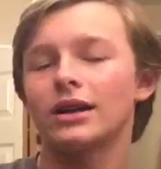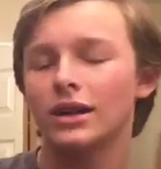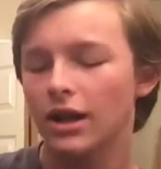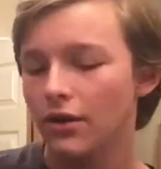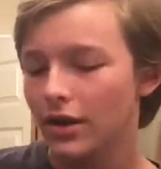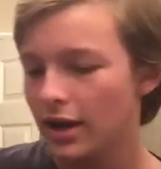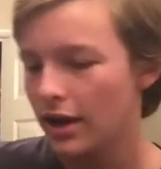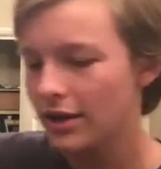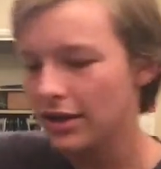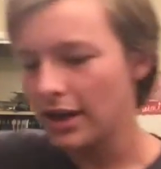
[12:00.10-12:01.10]
it. You know,
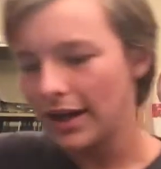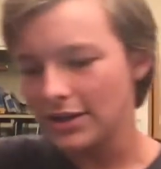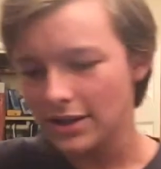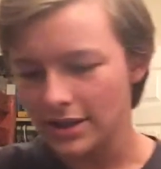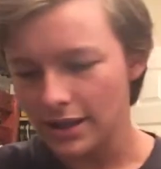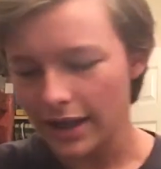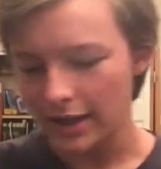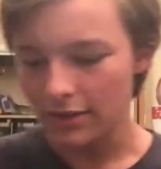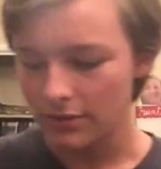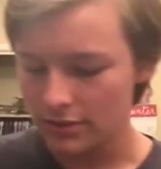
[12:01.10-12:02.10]
I
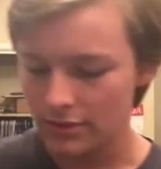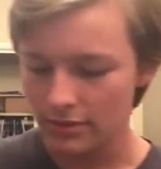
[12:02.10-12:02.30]
don't